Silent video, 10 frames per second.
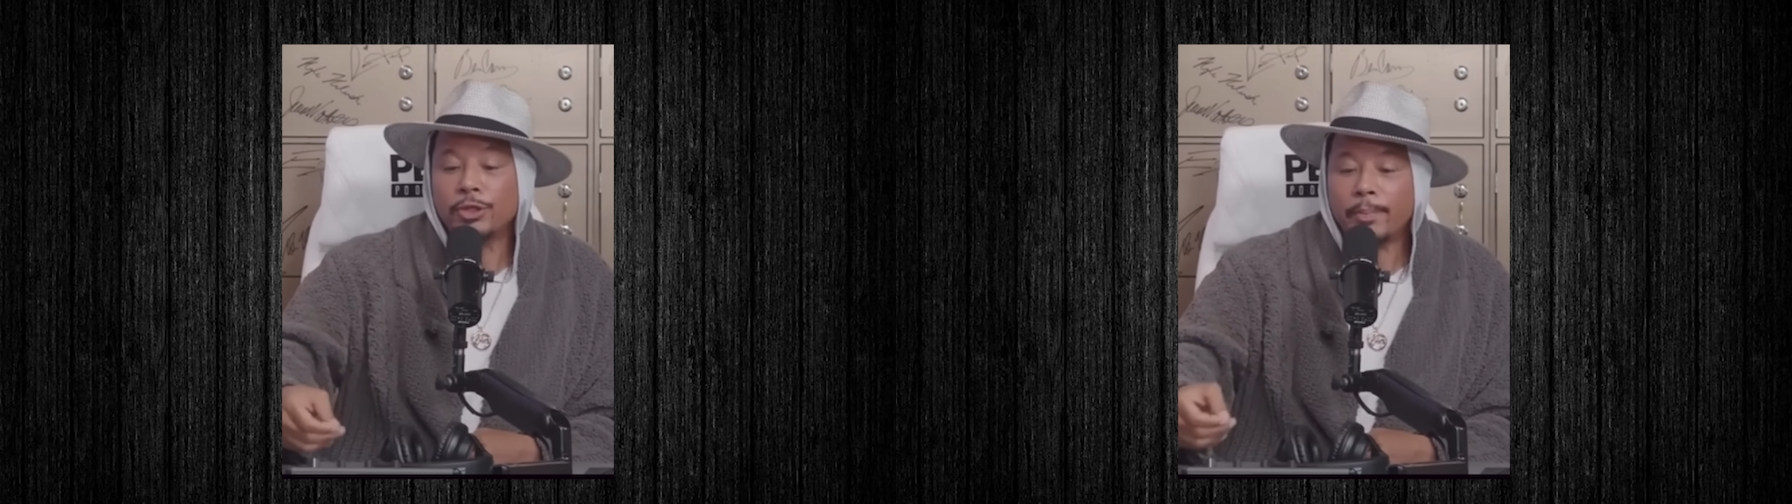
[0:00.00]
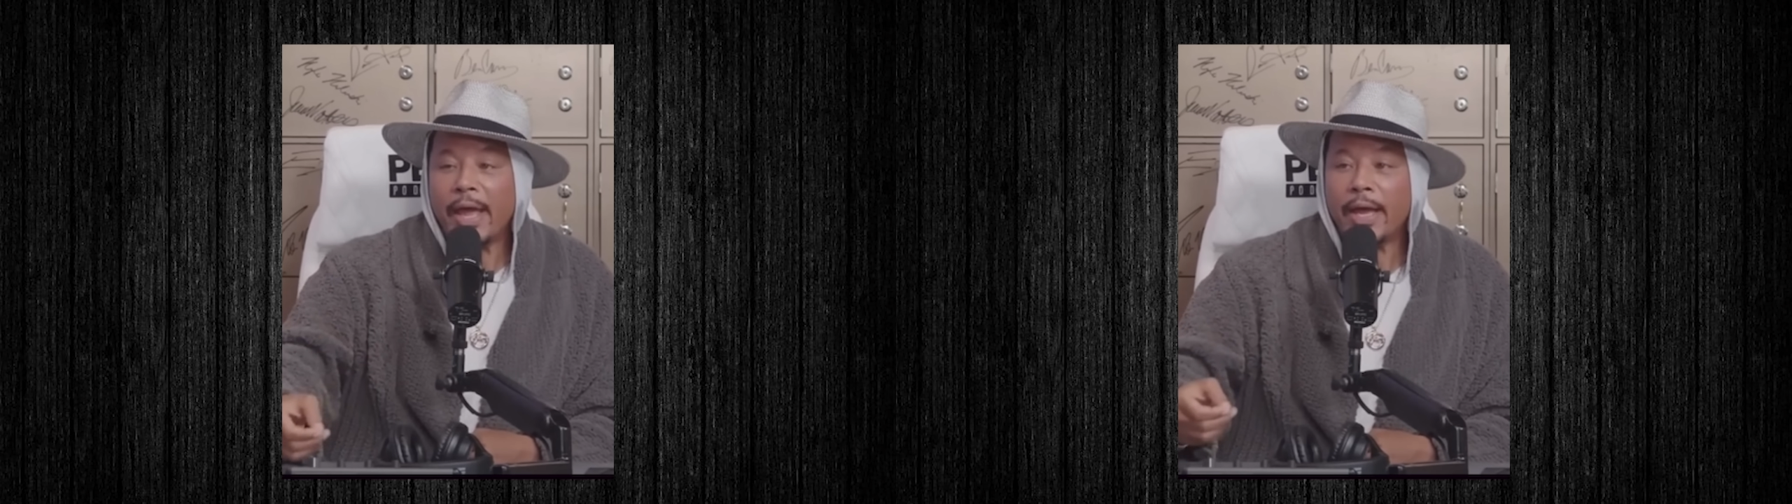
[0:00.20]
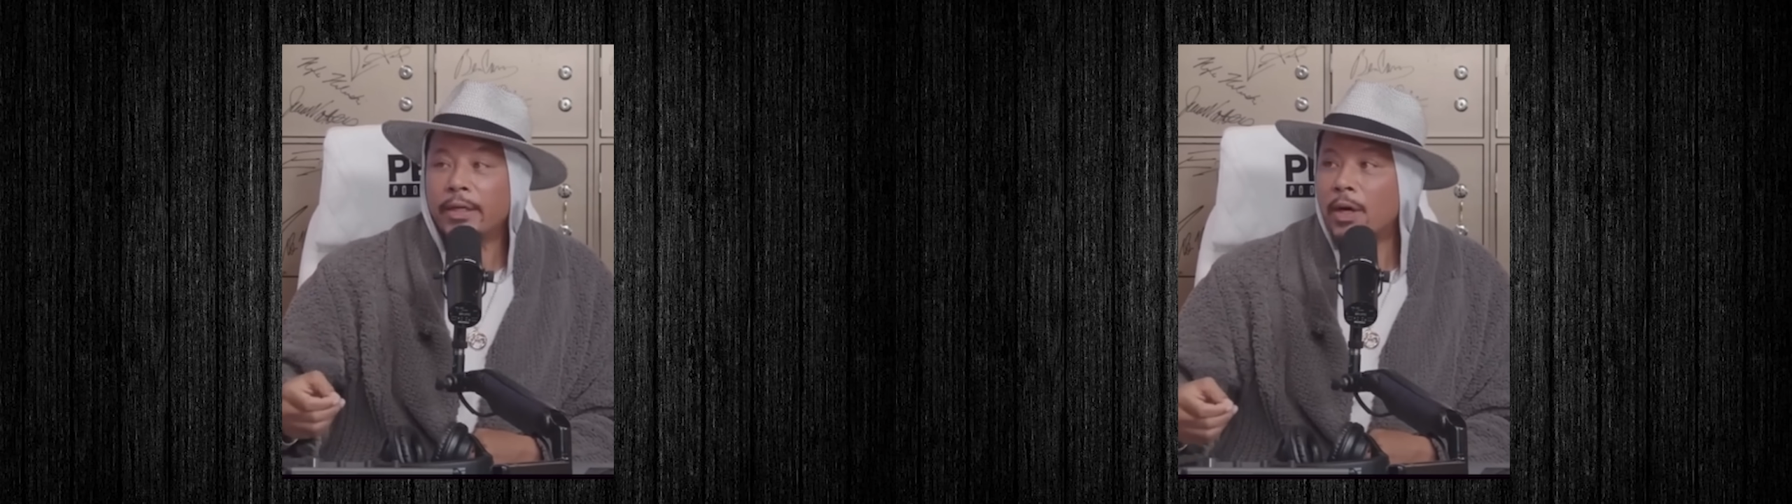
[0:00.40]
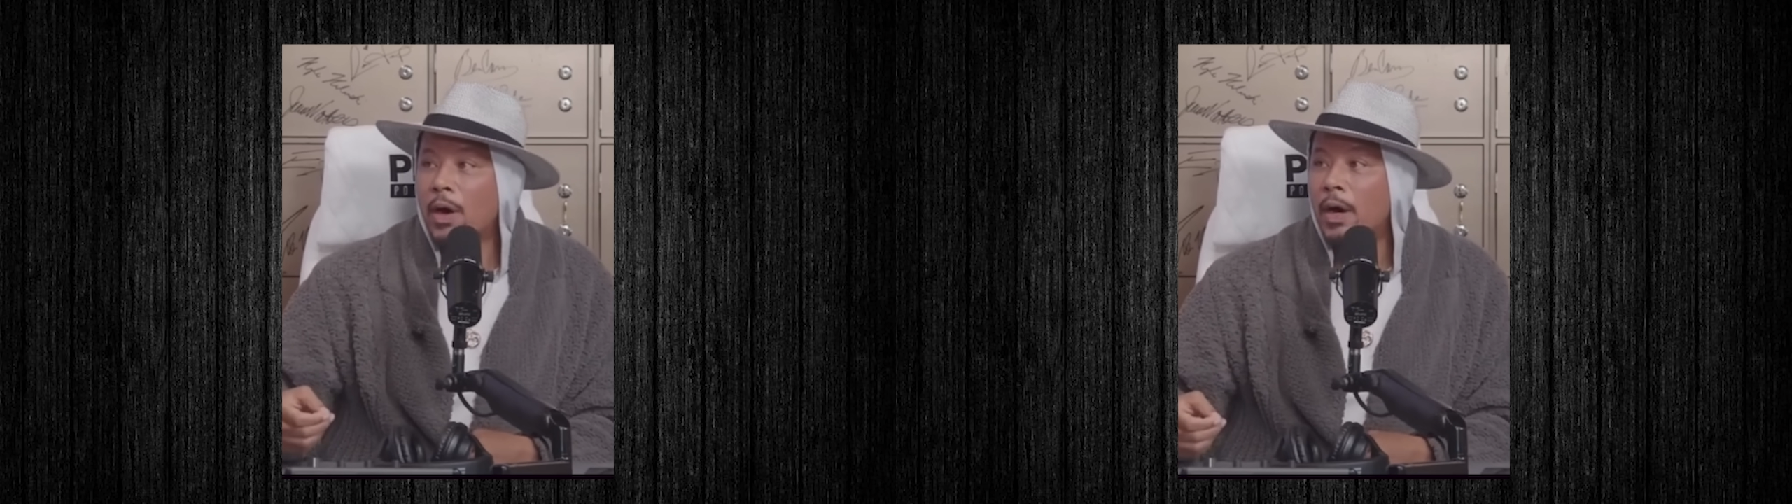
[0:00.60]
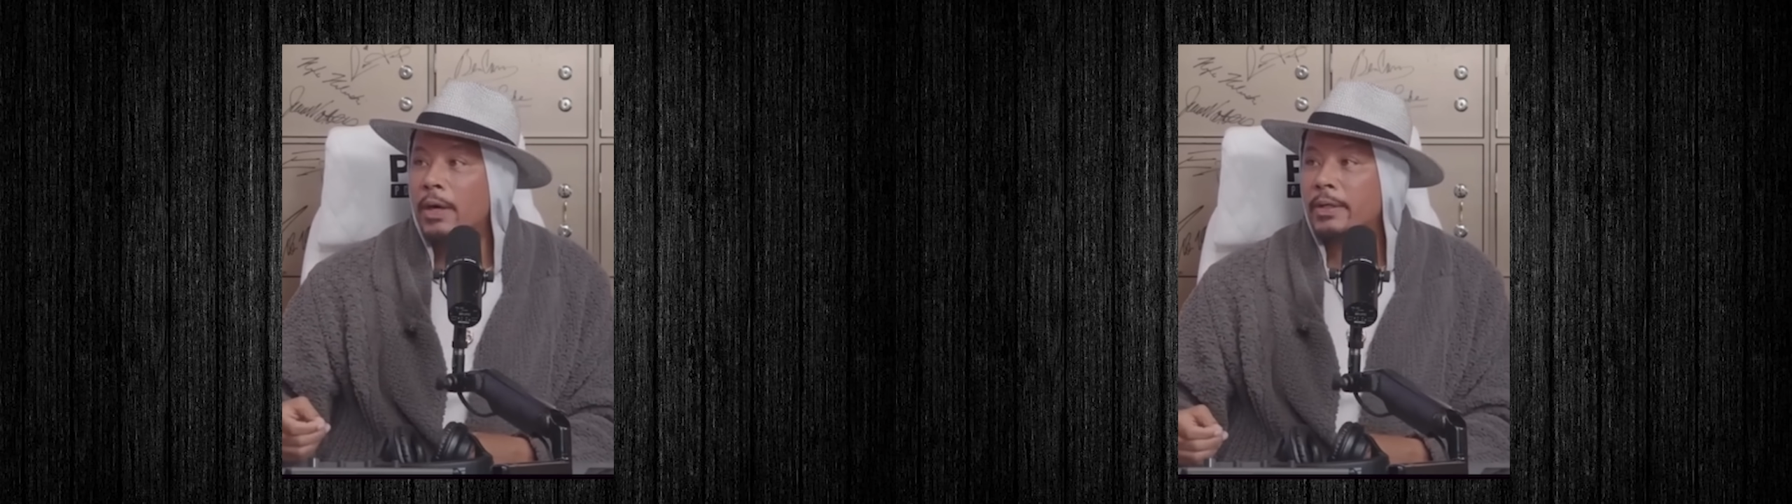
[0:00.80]
your man
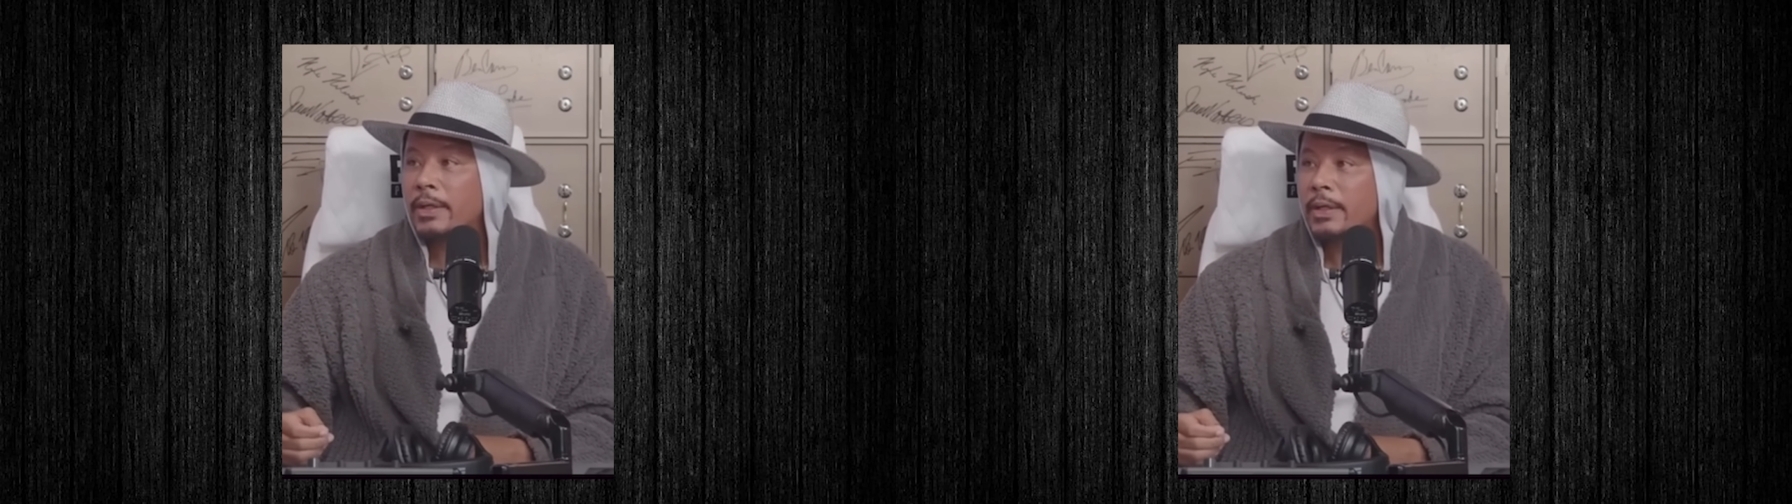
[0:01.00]
card,